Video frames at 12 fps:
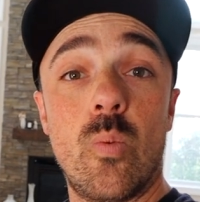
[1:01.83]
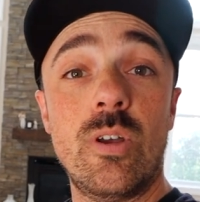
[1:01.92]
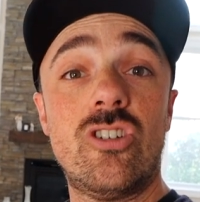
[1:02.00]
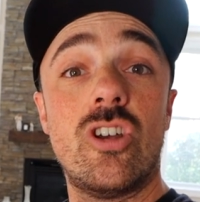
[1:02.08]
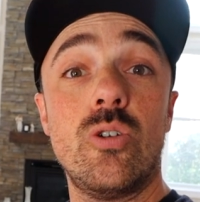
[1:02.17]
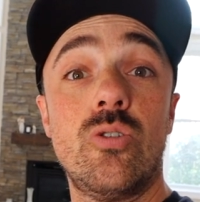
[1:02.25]

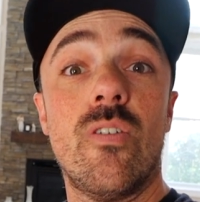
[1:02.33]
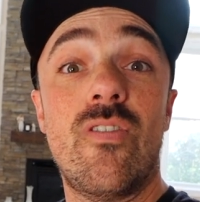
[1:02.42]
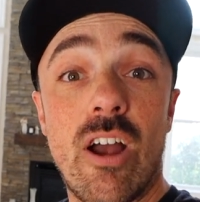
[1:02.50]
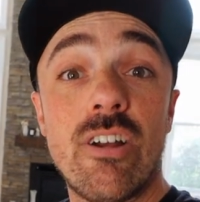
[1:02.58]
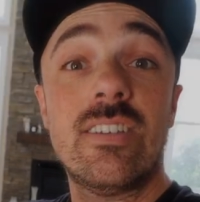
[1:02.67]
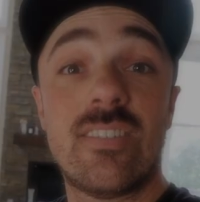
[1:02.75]
we showed you a
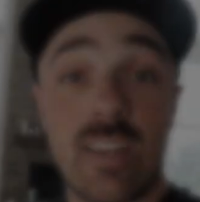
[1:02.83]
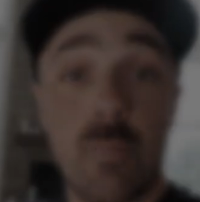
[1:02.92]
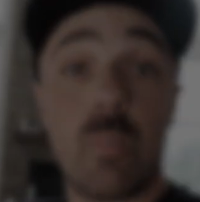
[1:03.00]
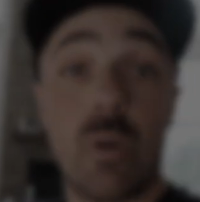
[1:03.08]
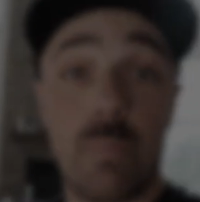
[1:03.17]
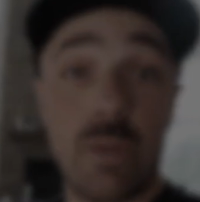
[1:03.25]
very
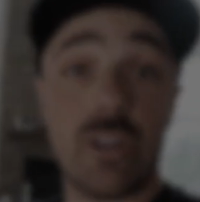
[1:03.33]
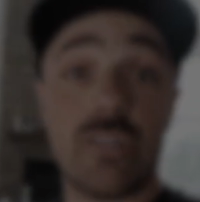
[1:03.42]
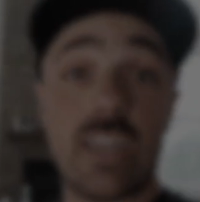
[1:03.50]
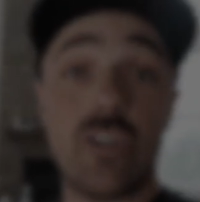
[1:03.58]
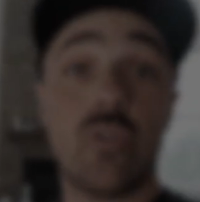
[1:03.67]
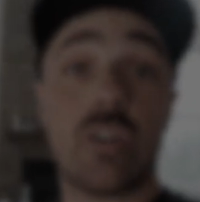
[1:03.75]
simple build
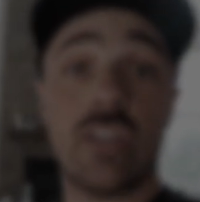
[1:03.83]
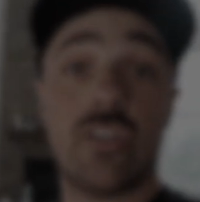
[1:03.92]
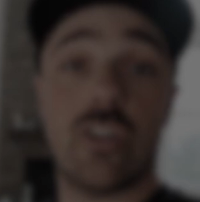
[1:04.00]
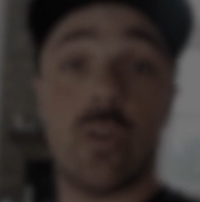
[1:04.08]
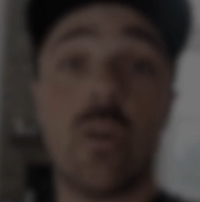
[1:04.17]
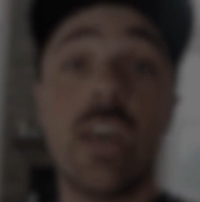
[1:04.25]
that you can
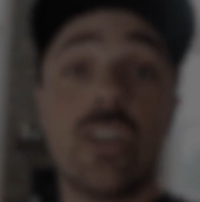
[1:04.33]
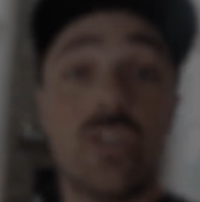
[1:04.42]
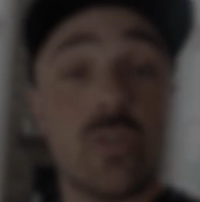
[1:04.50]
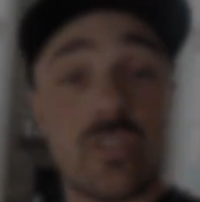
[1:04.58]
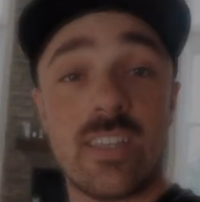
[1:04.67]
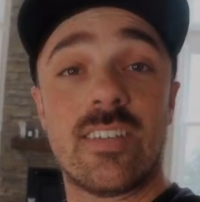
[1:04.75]
do
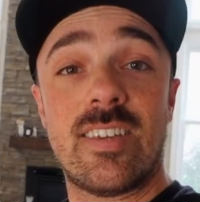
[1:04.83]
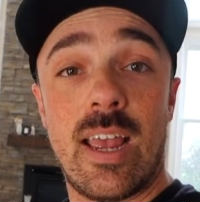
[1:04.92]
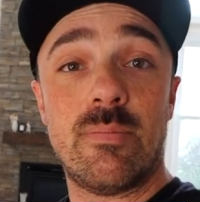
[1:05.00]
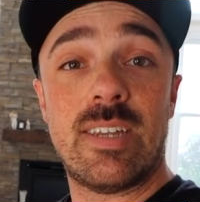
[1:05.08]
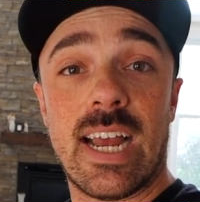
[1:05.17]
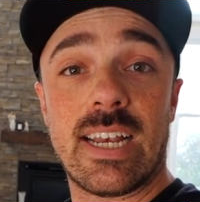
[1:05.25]
using the
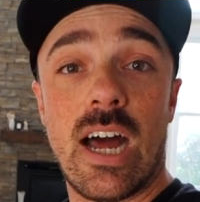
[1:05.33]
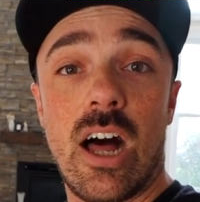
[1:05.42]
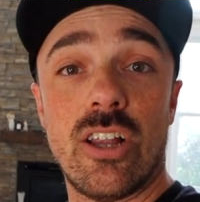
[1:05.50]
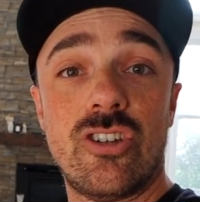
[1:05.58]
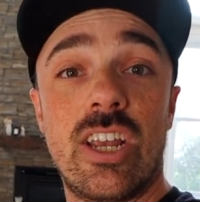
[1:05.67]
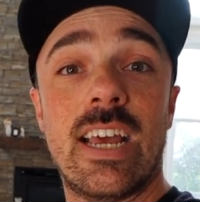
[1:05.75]
same
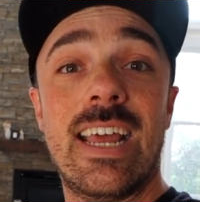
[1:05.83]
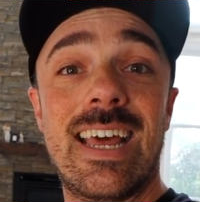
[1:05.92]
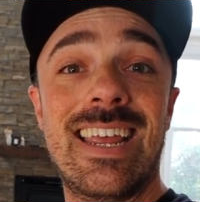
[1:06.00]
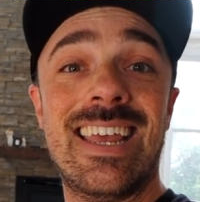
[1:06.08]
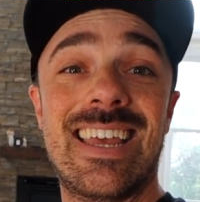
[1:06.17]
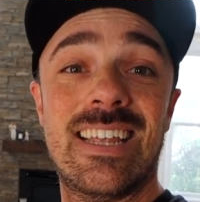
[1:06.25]
technology and
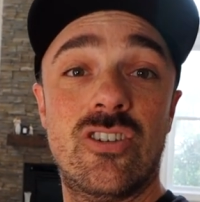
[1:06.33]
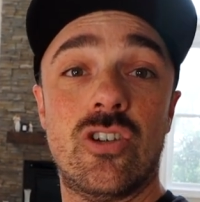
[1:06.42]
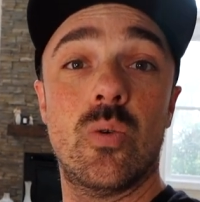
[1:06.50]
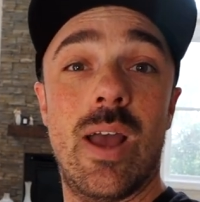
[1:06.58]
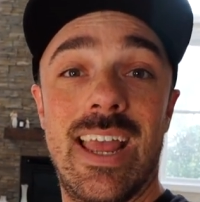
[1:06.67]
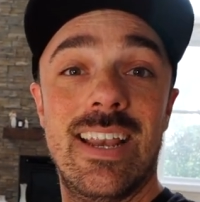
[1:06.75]
hitting
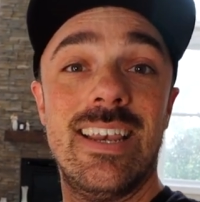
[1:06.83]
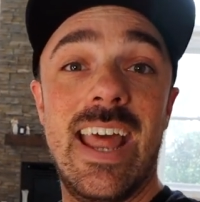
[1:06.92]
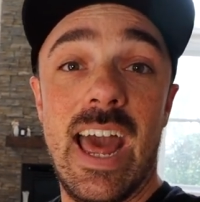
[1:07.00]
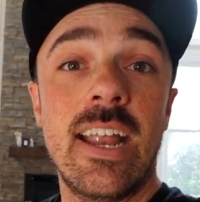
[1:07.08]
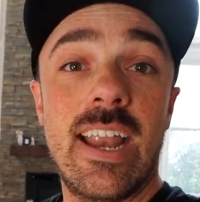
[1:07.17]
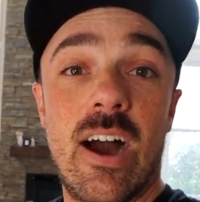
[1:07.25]
into a net.